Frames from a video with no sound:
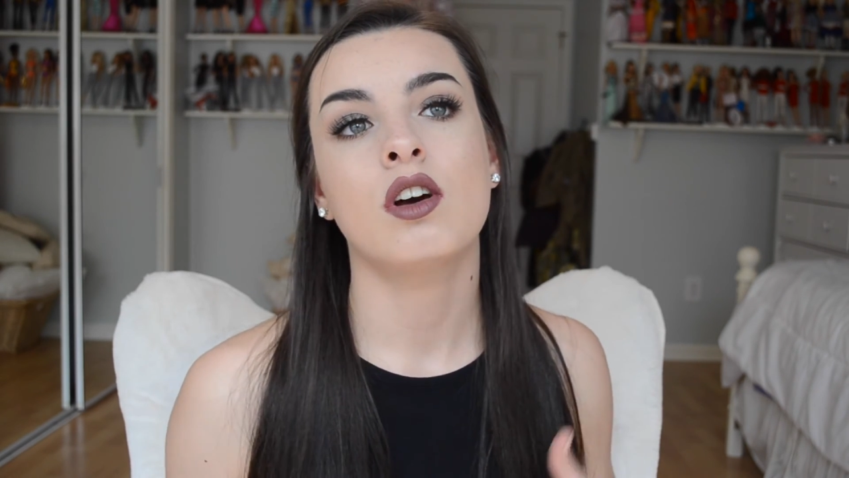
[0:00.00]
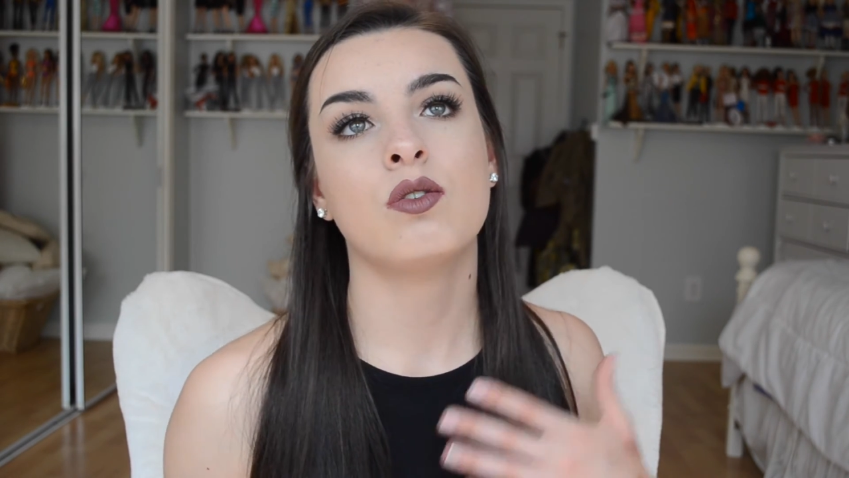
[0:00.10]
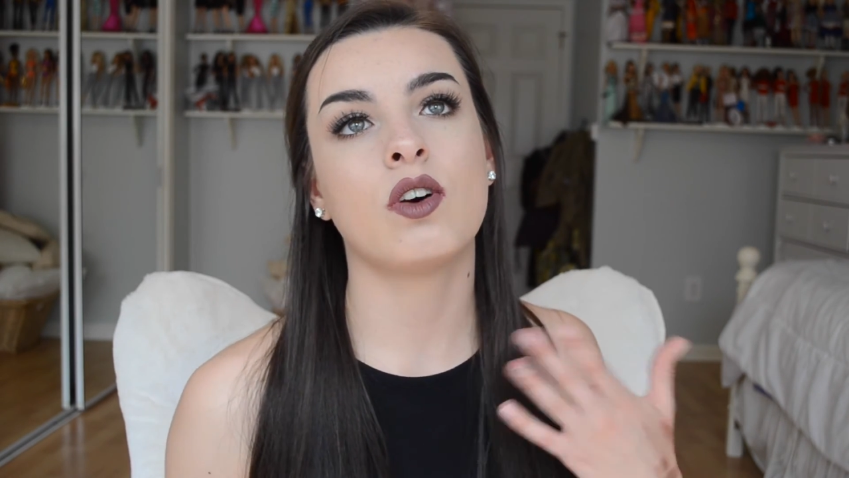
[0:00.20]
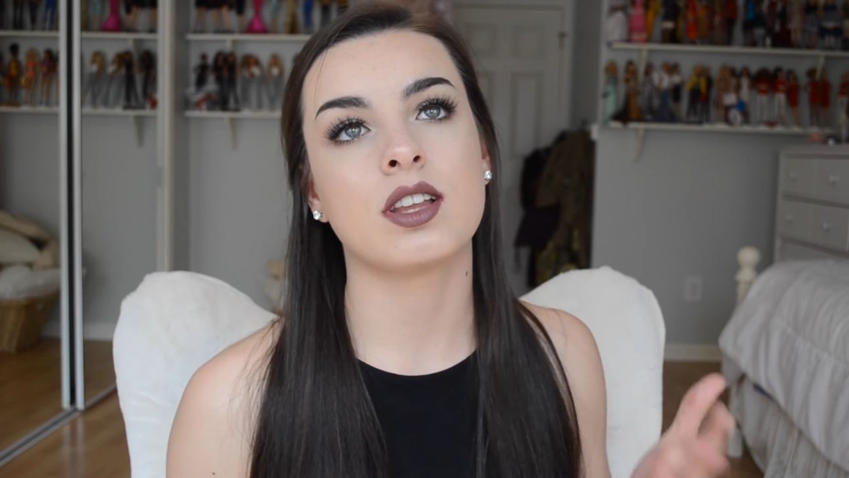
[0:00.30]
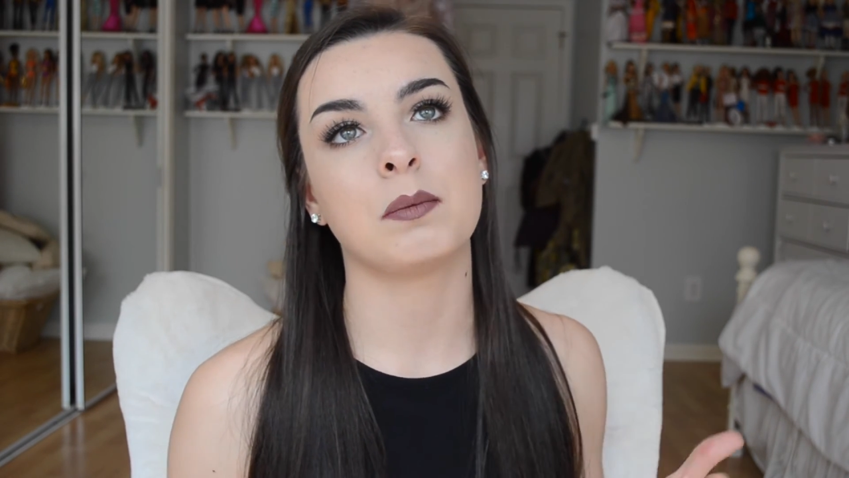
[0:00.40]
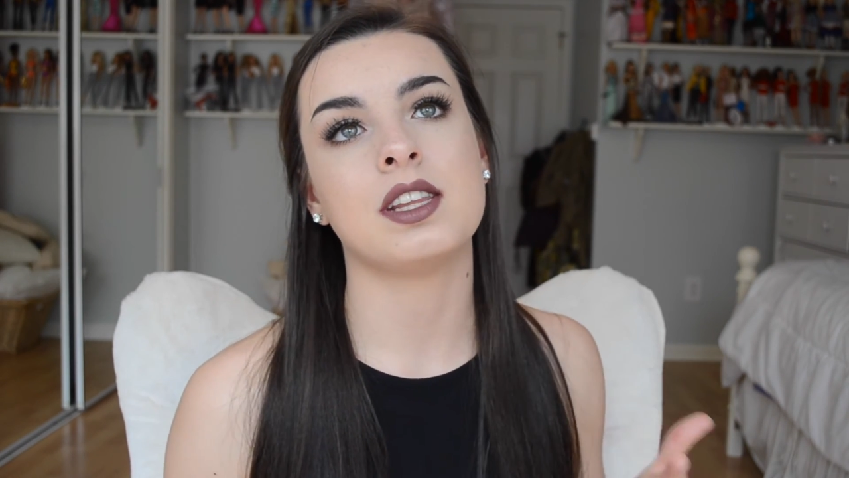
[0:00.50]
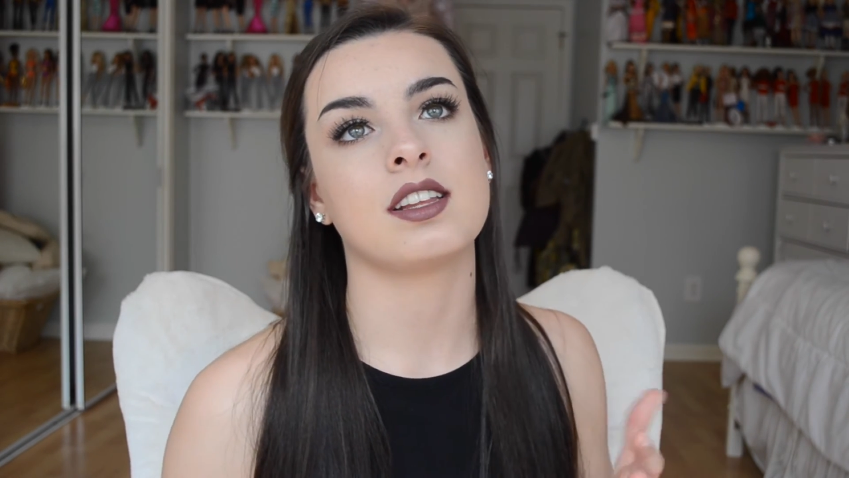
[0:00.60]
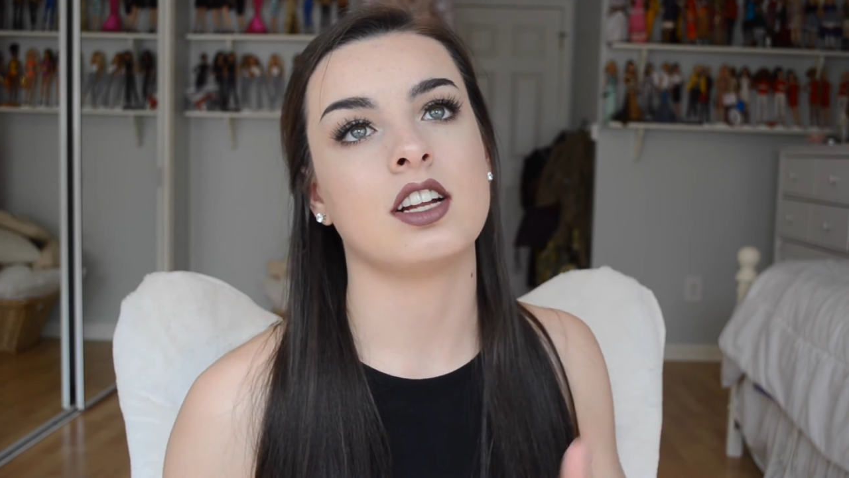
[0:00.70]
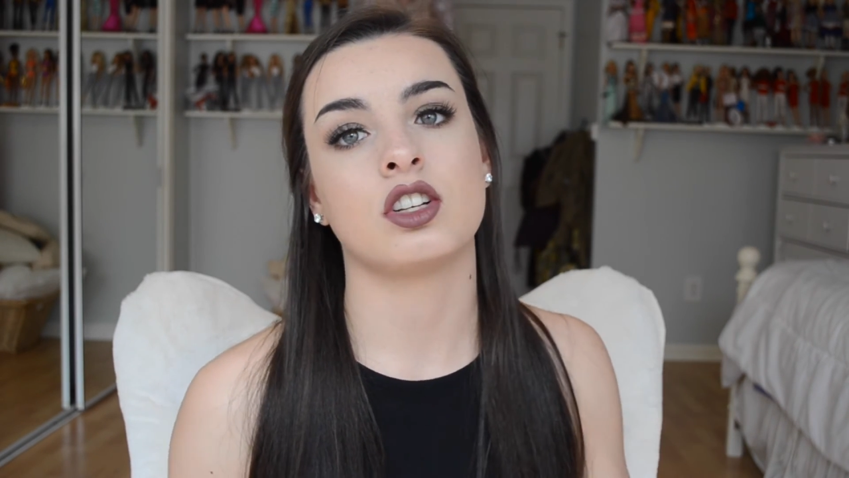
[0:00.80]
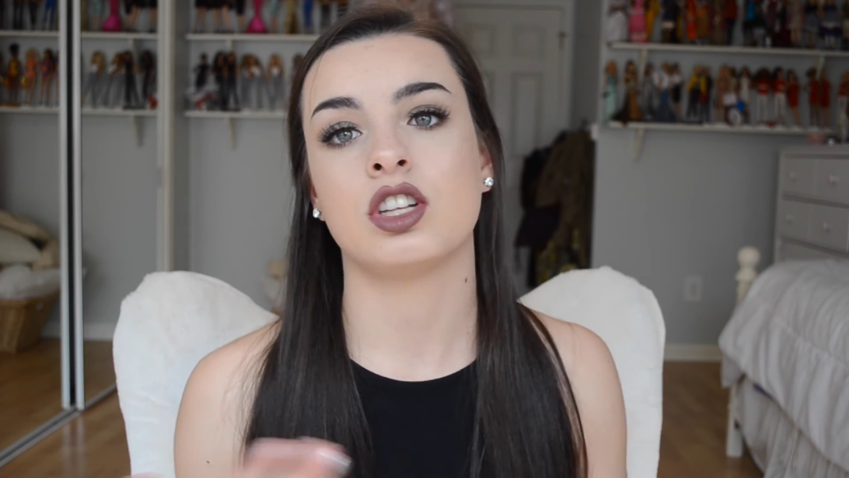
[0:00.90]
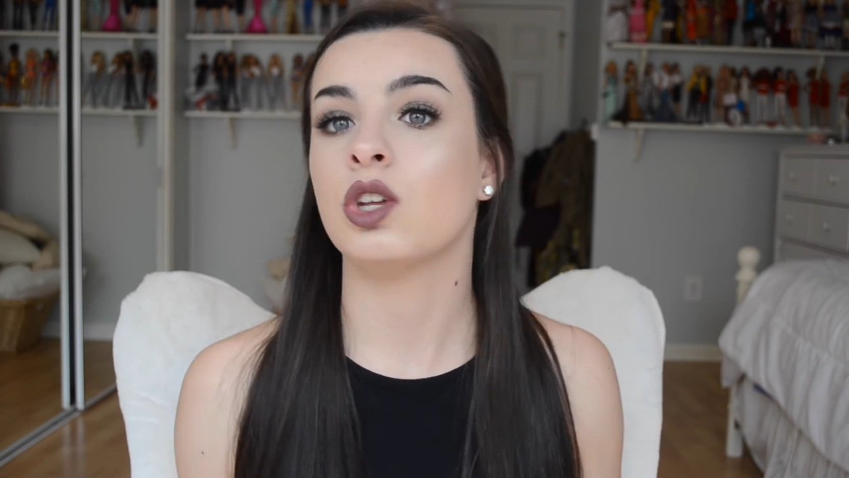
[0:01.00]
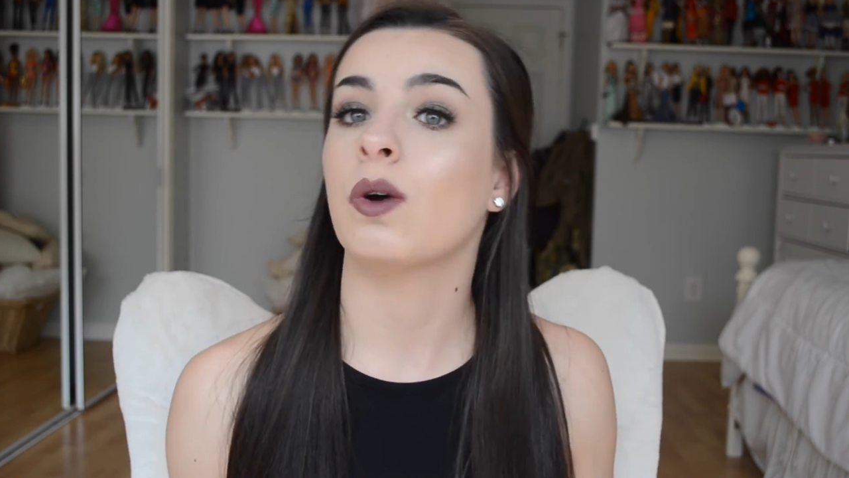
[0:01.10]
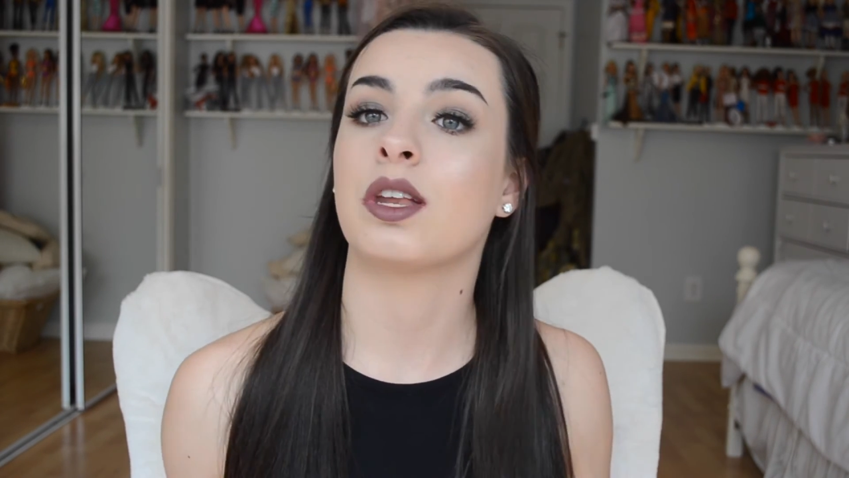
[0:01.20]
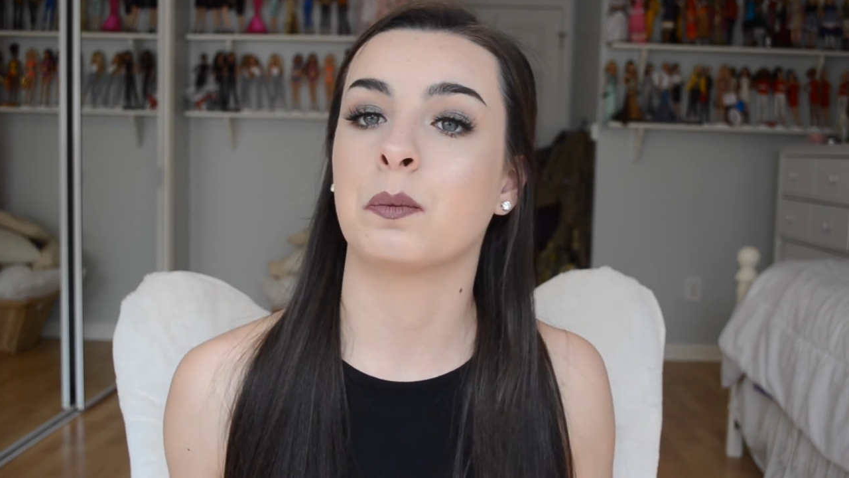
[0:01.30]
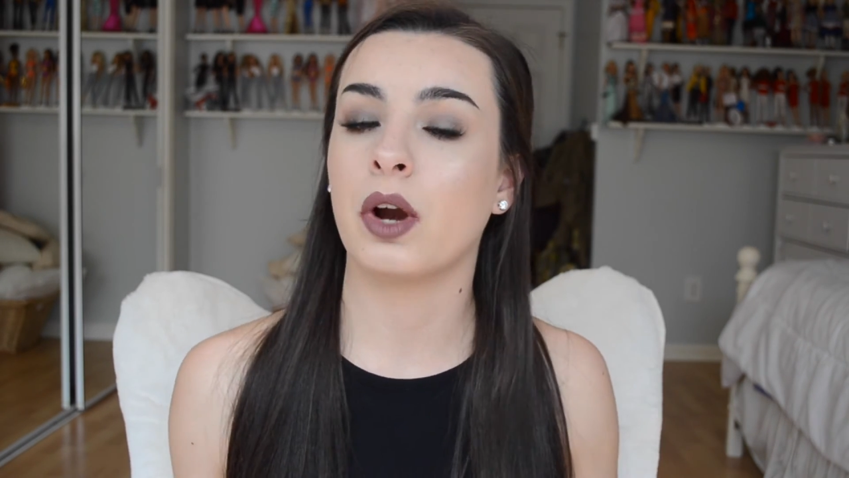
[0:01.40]
for something that's not just a
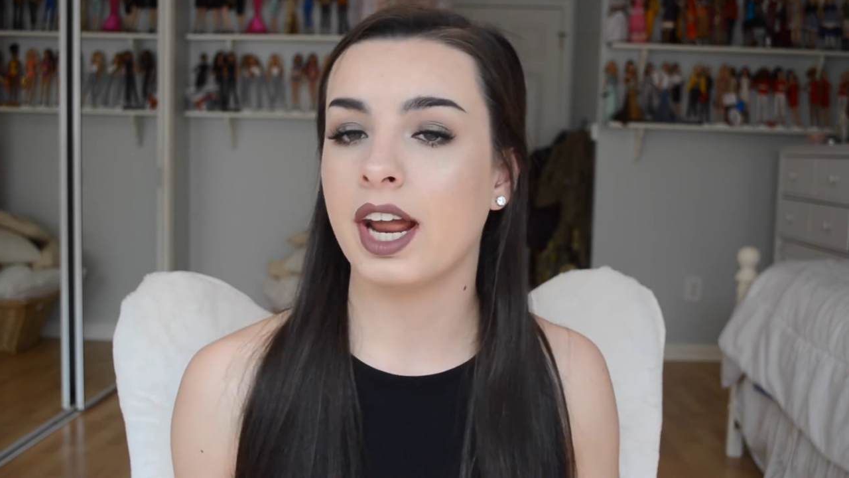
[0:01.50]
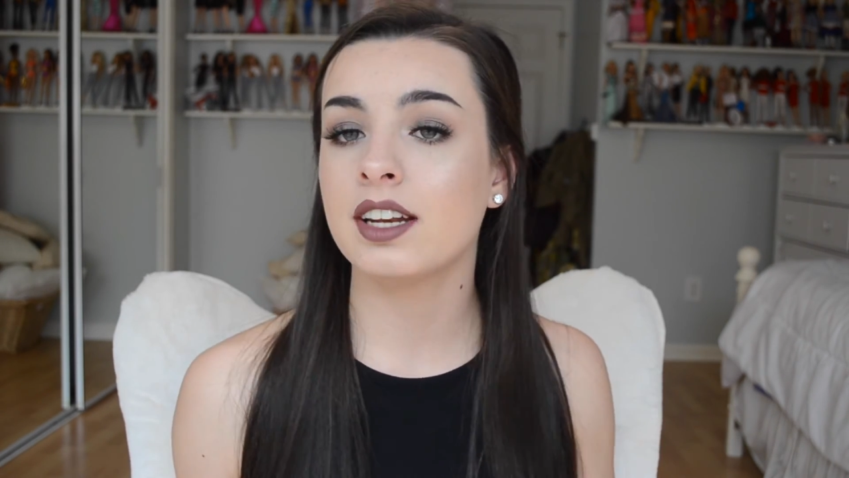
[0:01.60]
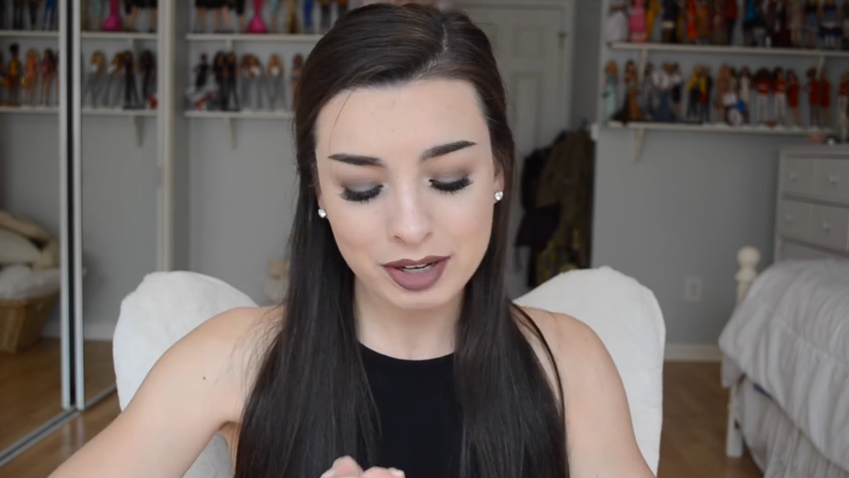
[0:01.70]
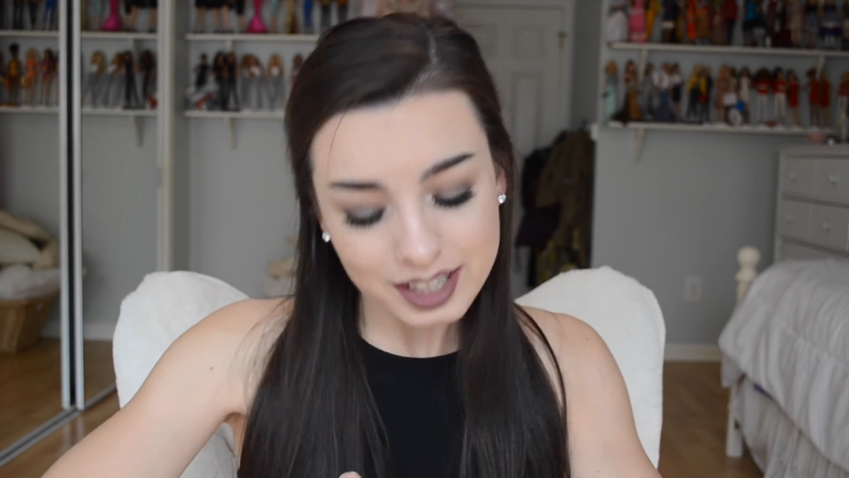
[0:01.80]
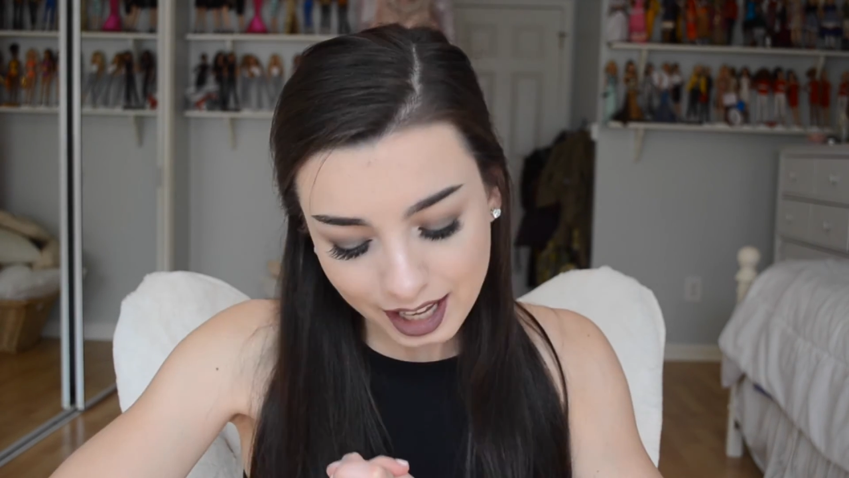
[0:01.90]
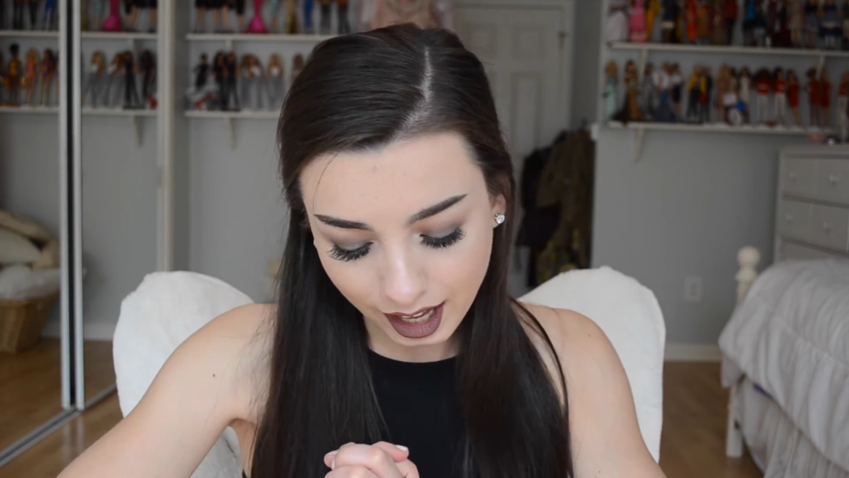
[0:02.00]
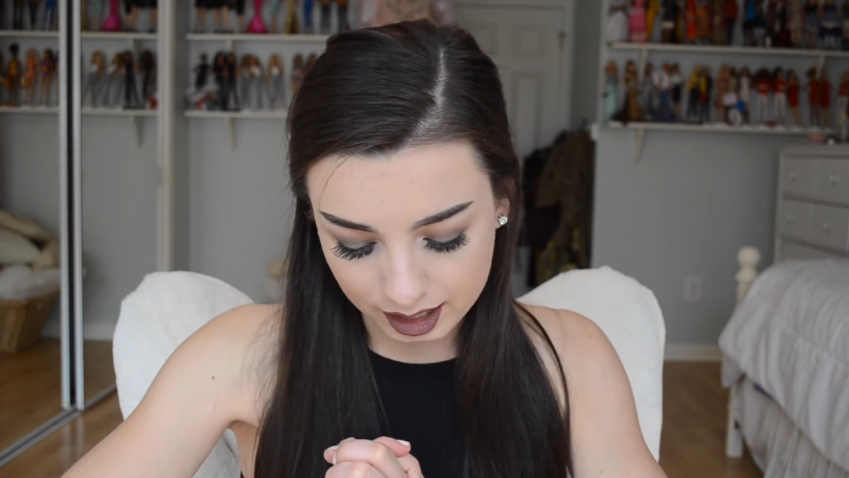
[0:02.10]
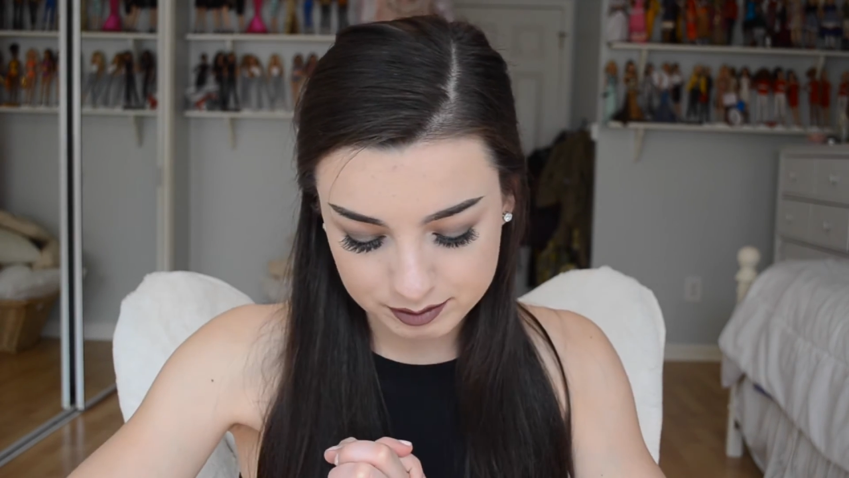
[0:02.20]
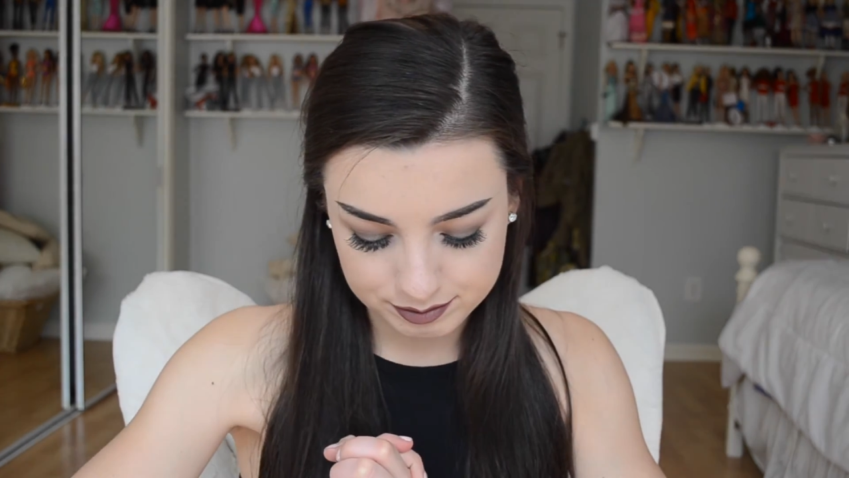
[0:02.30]
US brand. But yeah,